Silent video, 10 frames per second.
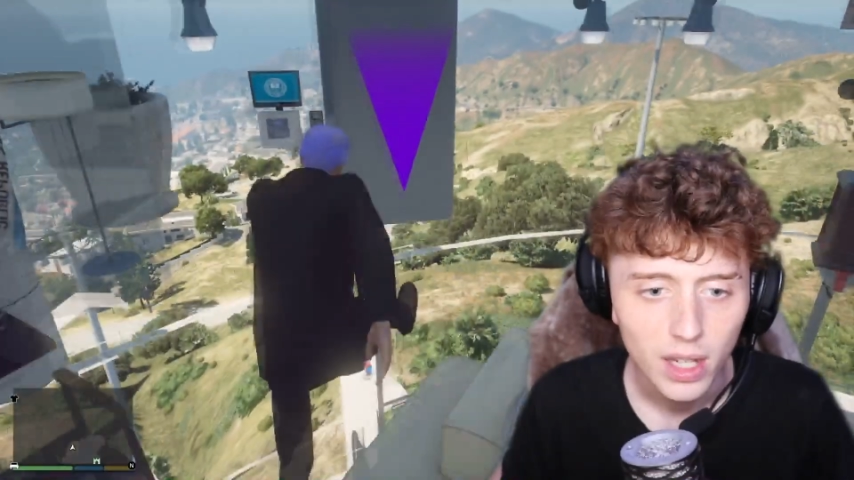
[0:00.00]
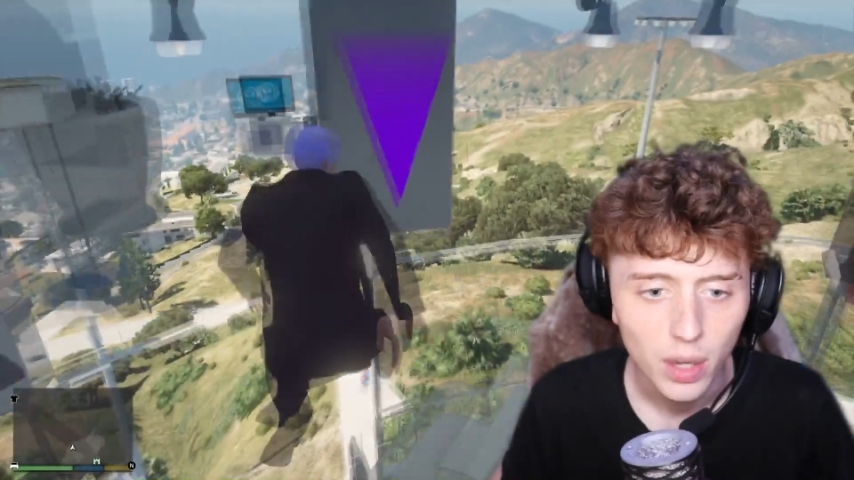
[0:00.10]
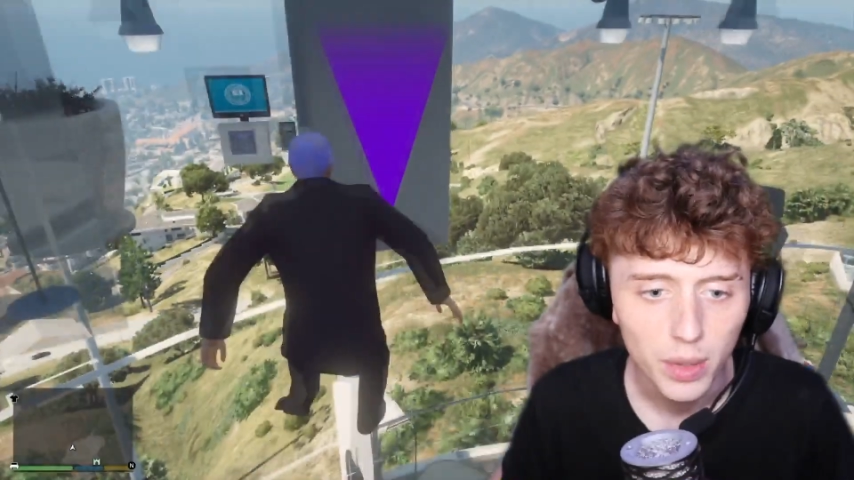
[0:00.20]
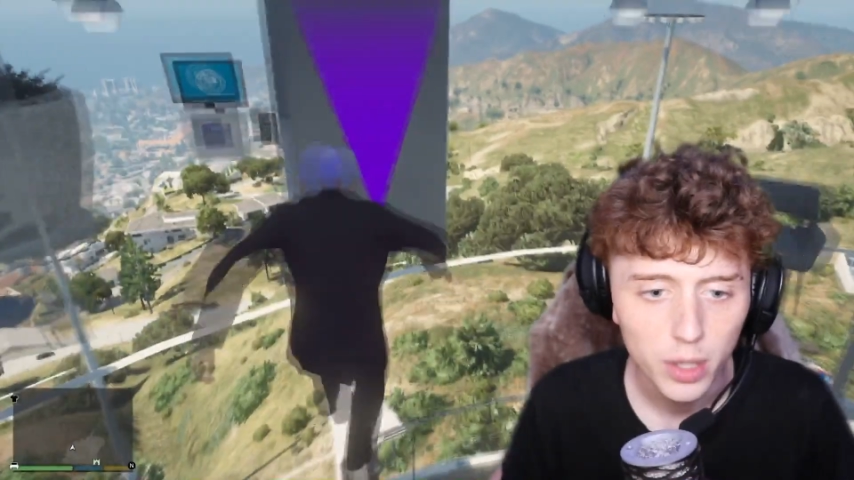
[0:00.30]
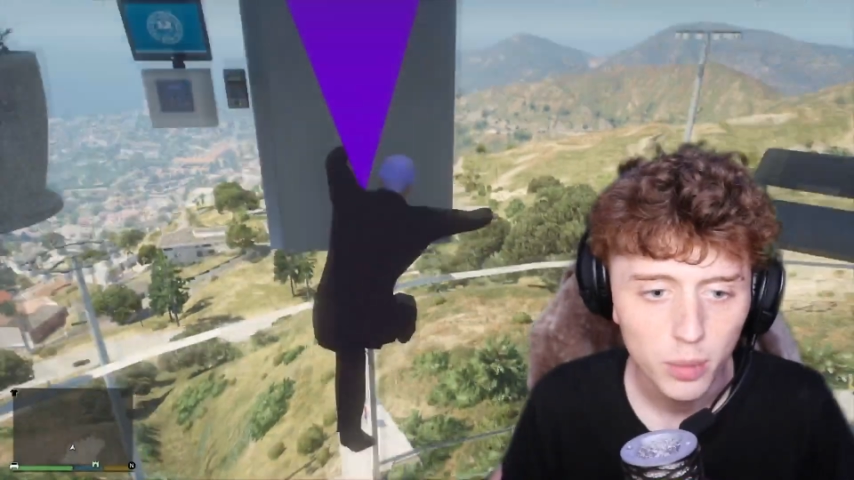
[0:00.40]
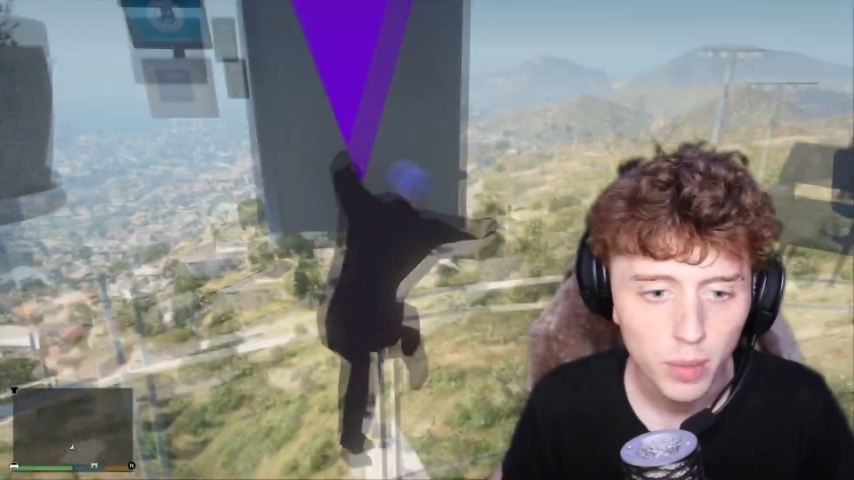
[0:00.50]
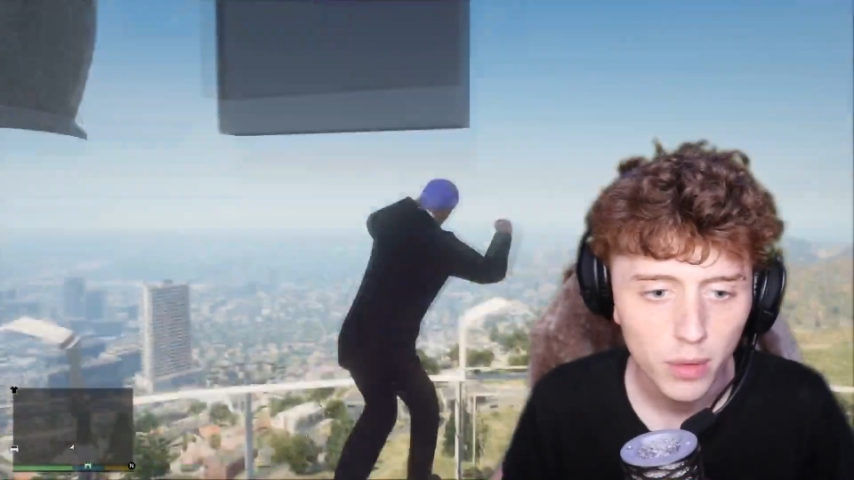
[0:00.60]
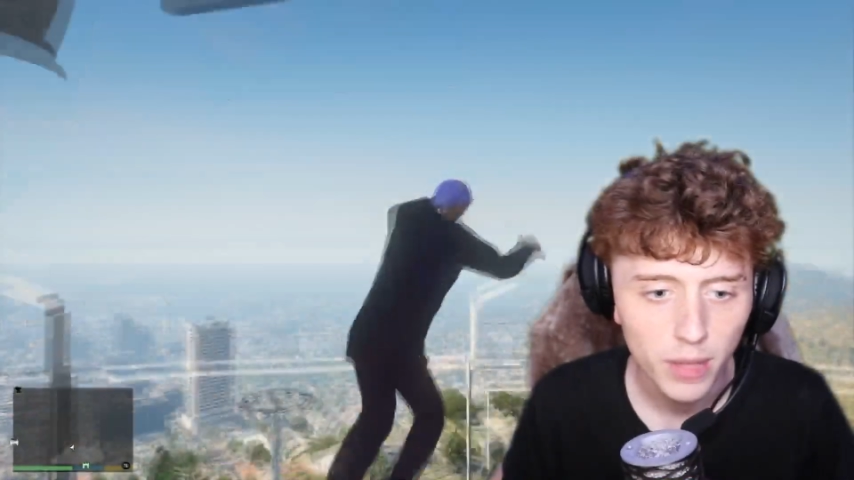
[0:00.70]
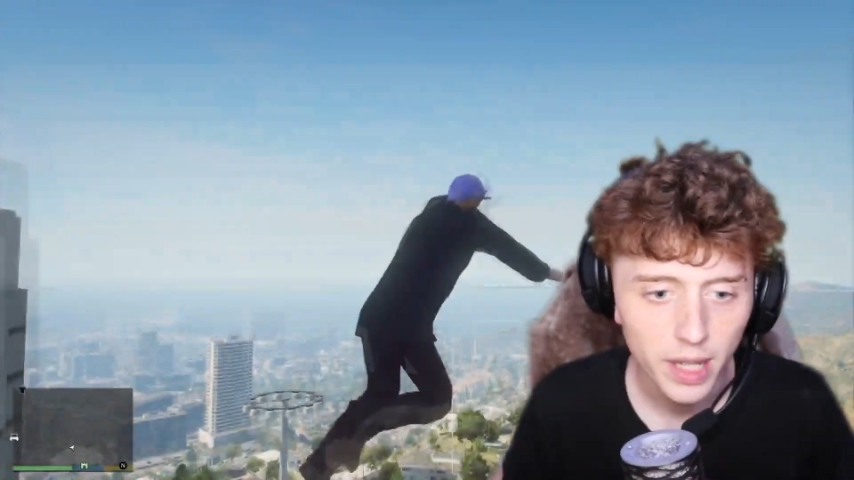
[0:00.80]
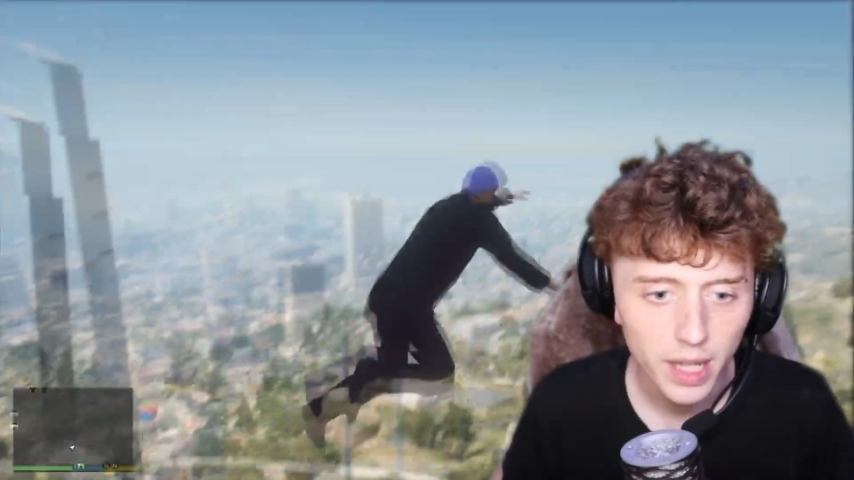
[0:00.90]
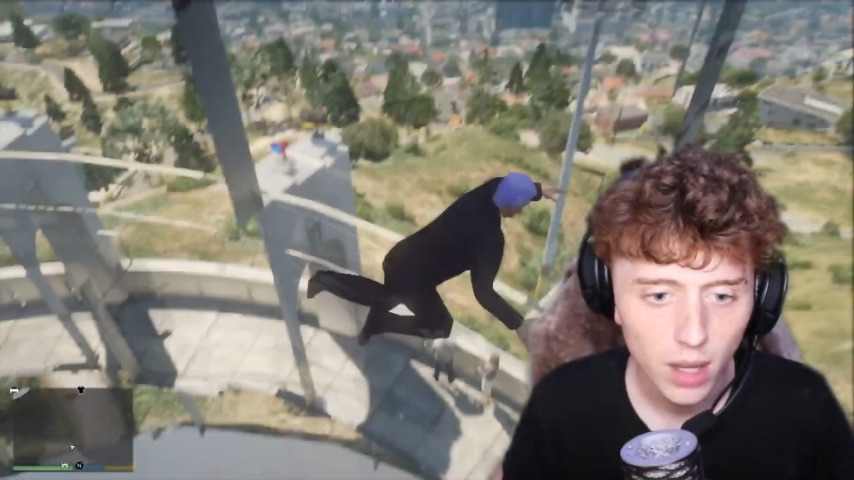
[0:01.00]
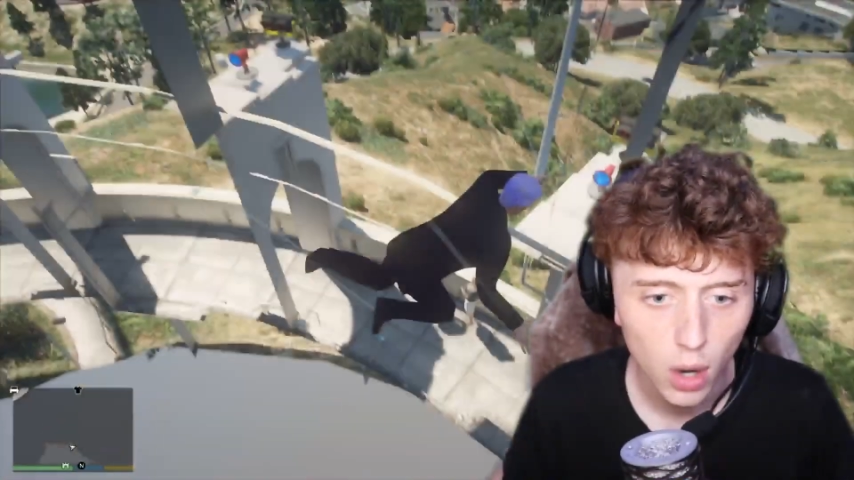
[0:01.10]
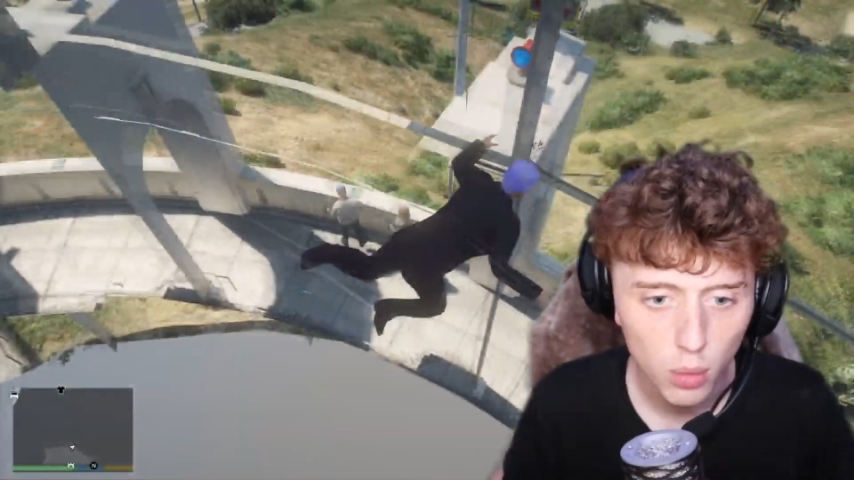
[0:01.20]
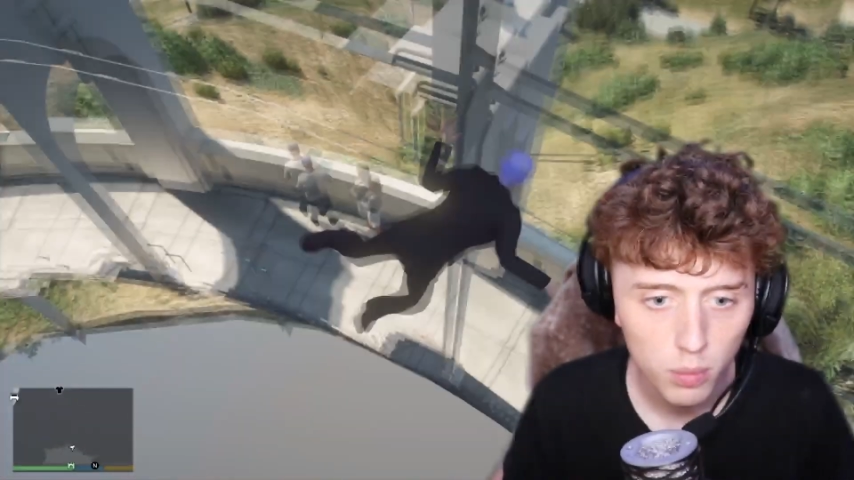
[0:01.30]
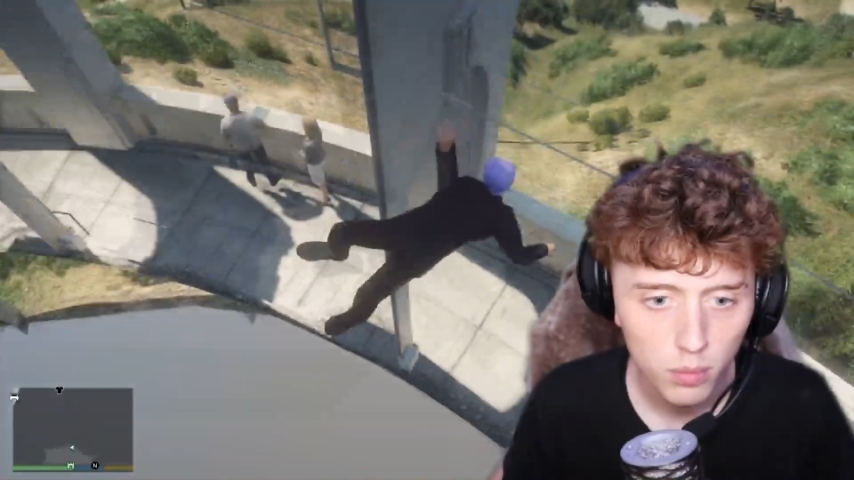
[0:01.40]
Can we jump over here? Oh,